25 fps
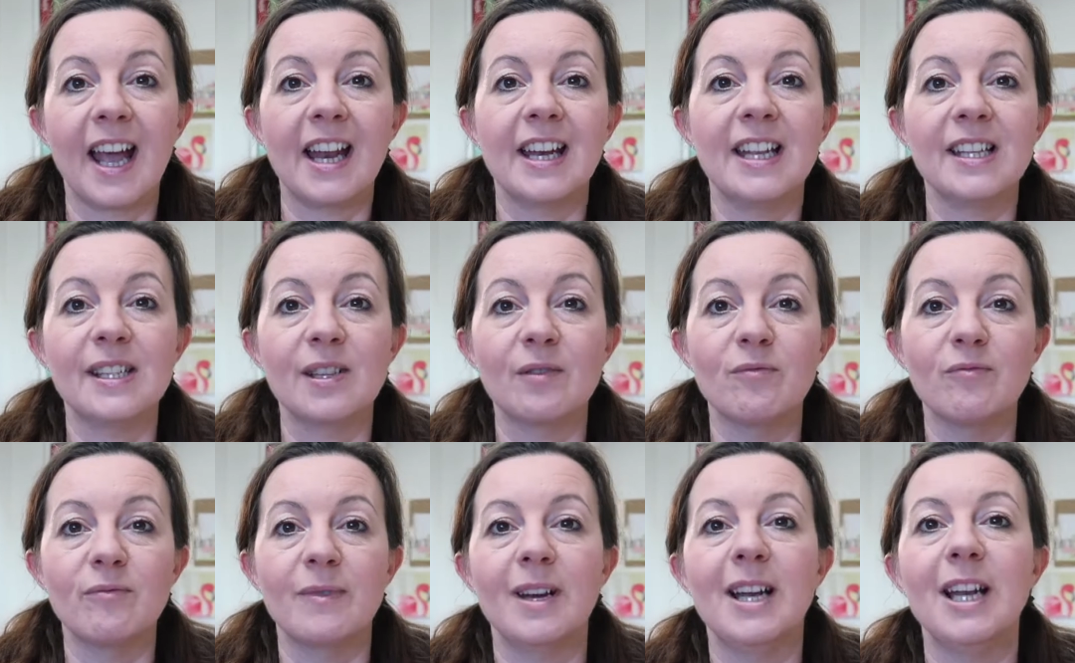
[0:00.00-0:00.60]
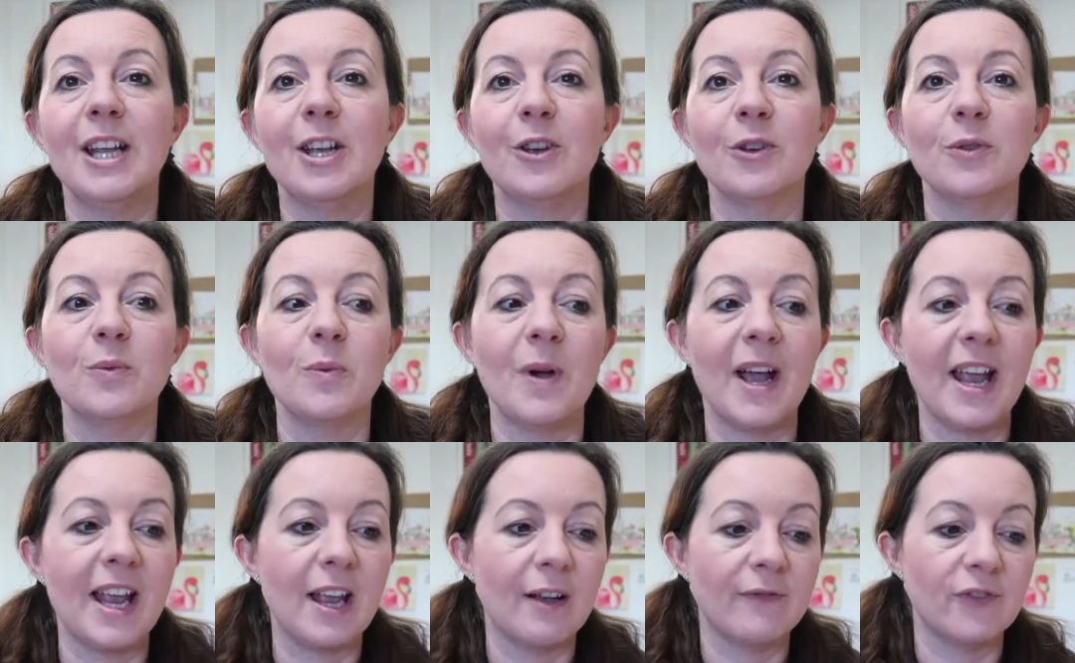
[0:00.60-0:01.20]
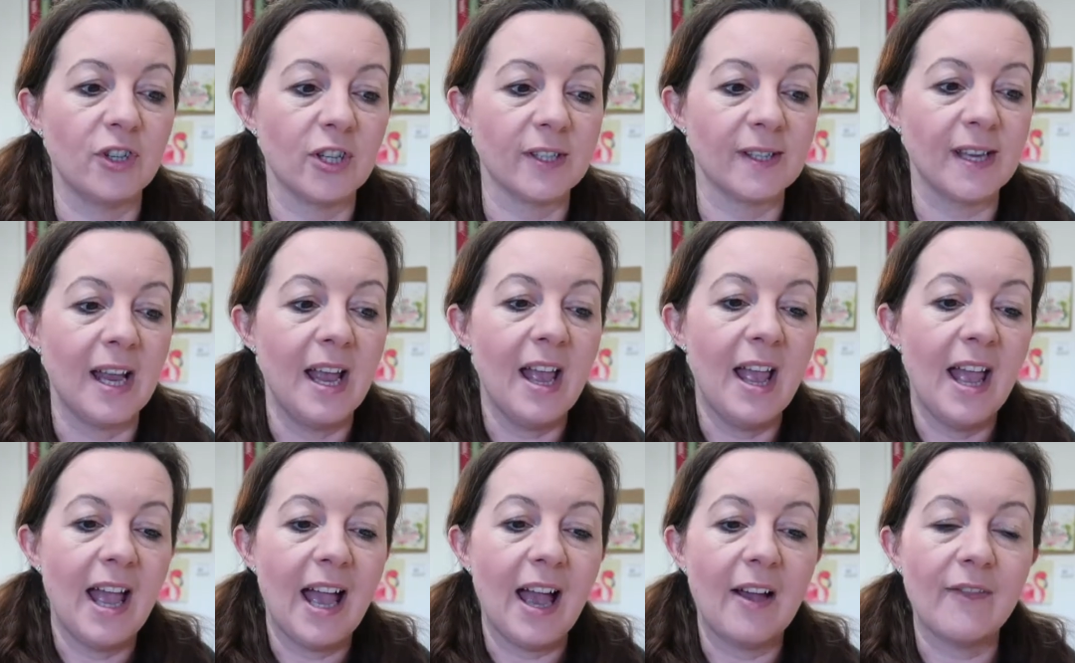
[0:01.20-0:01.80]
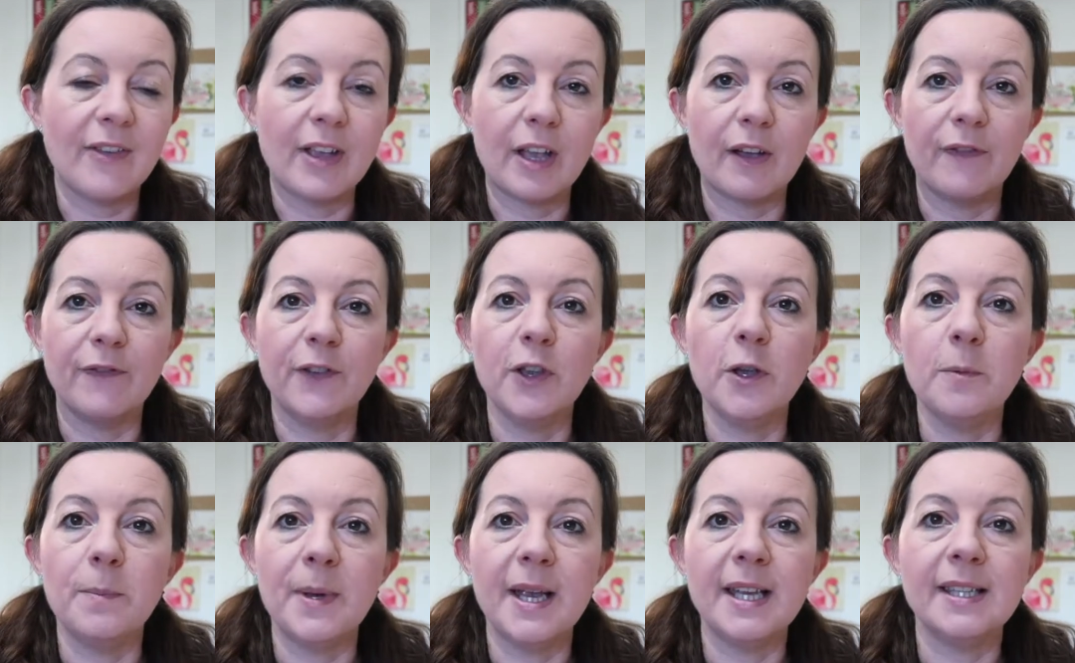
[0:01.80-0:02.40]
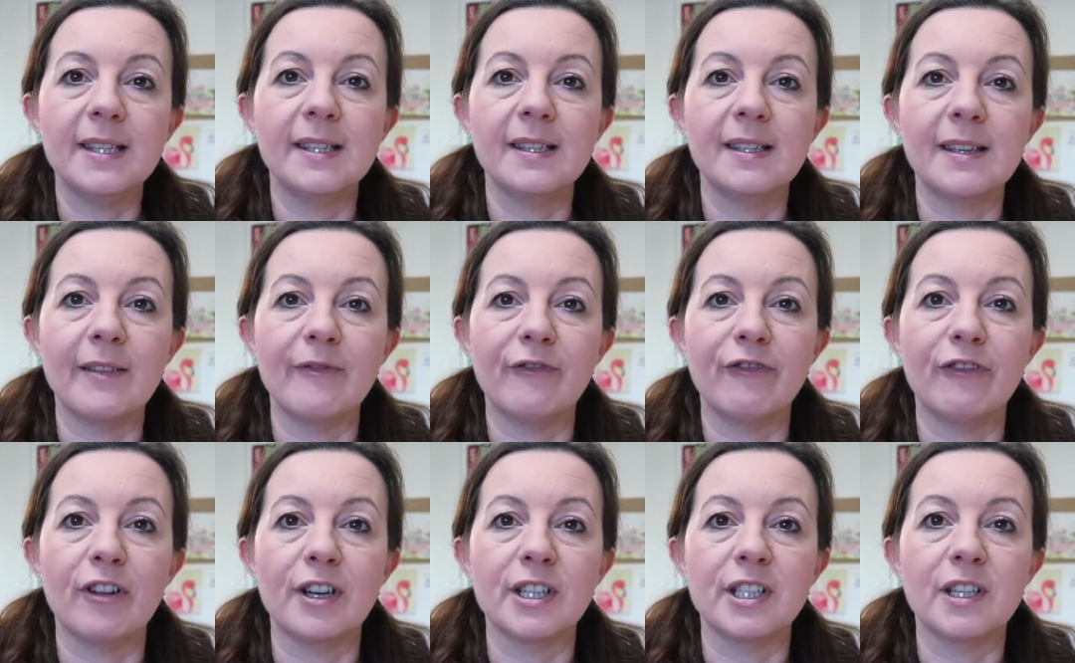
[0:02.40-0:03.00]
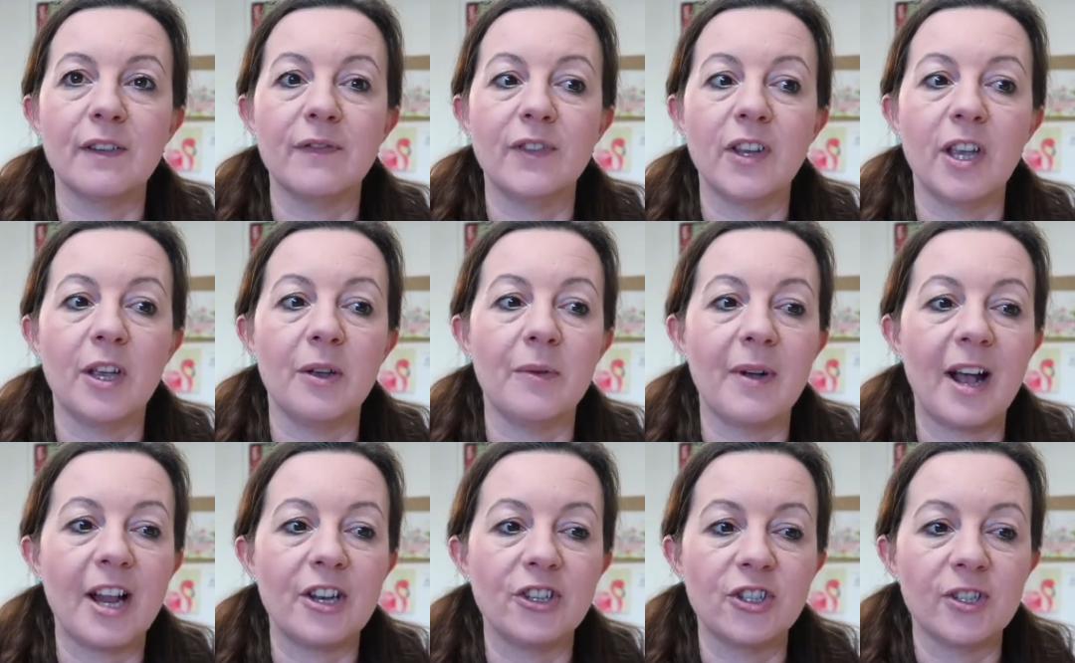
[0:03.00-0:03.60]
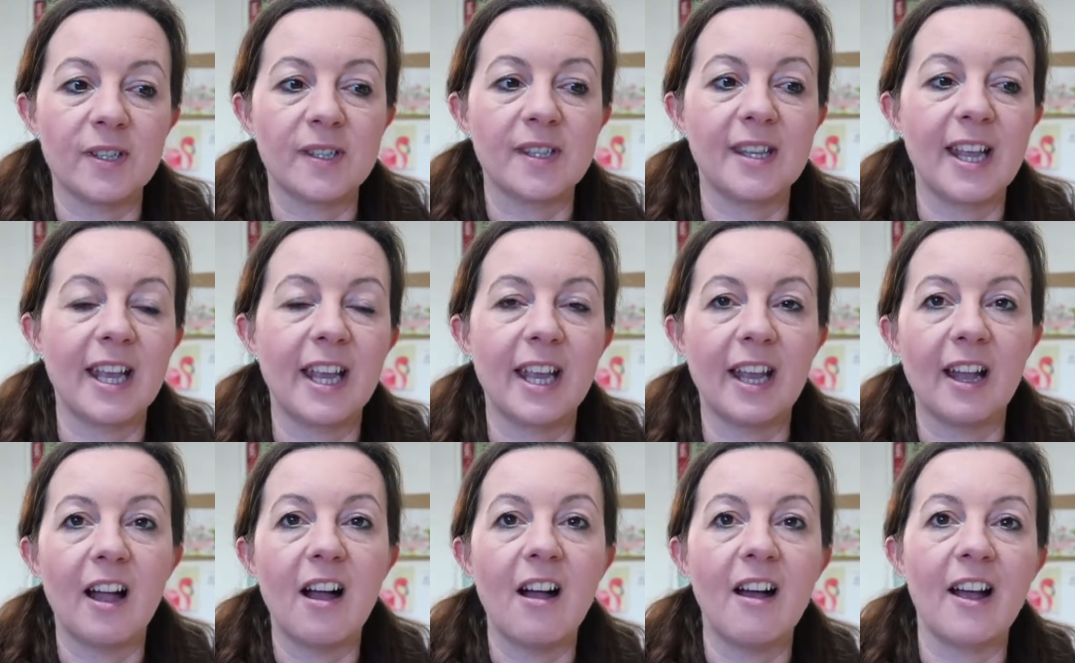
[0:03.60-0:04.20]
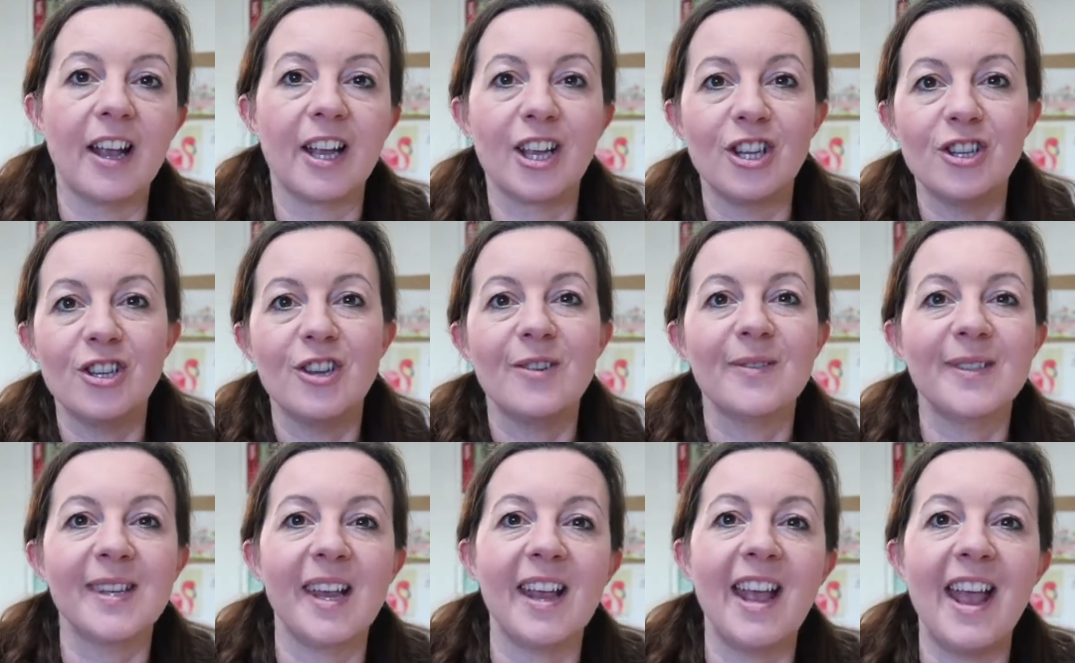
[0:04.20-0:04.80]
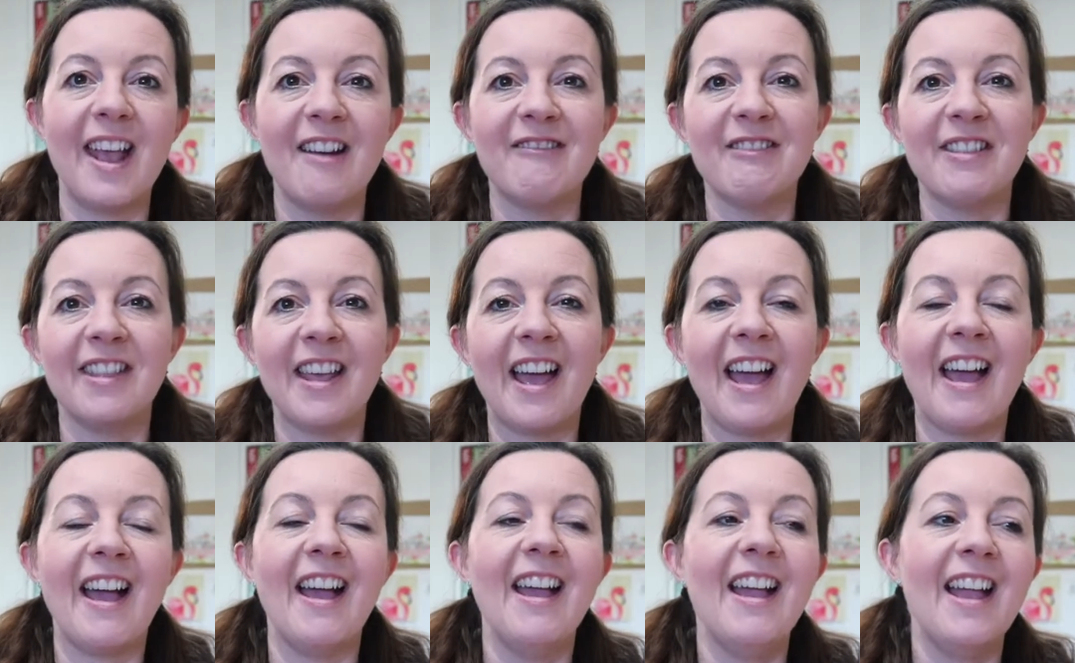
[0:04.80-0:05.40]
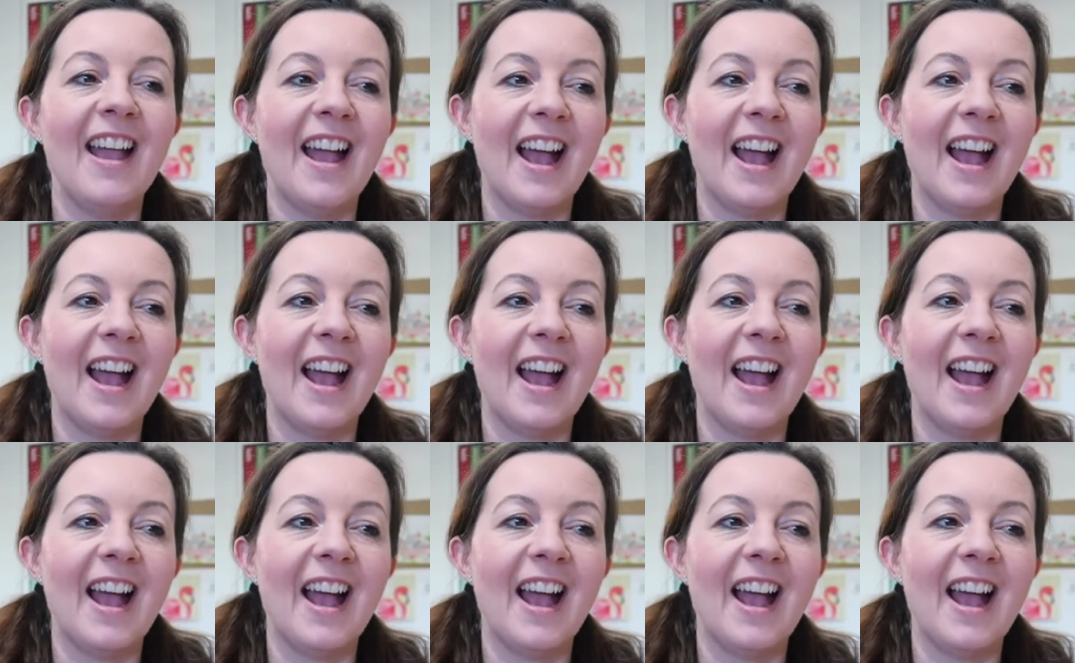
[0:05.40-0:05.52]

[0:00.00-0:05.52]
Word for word: And it's a really good way of just having a few pieces in front of you and just thinking, oh, I can use it here and there.